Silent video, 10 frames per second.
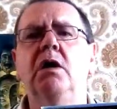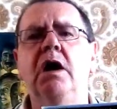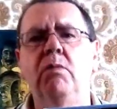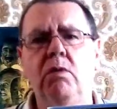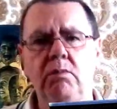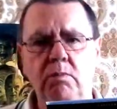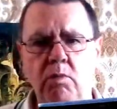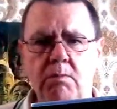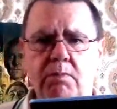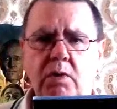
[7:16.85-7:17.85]
at one
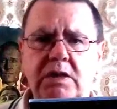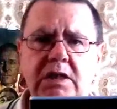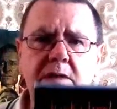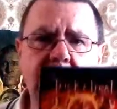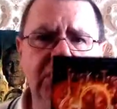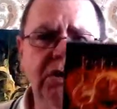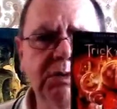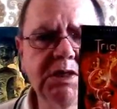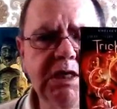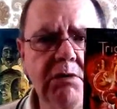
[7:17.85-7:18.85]
one point that they might do a
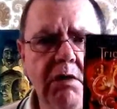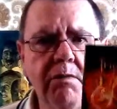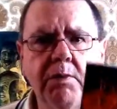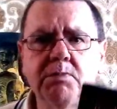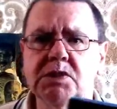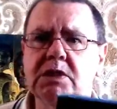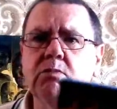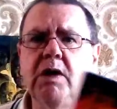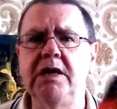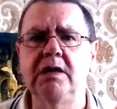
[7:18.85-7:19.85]
sequel of it, but I'm still
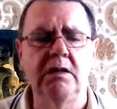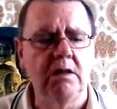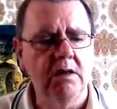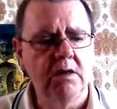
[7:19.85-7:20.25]
waiting.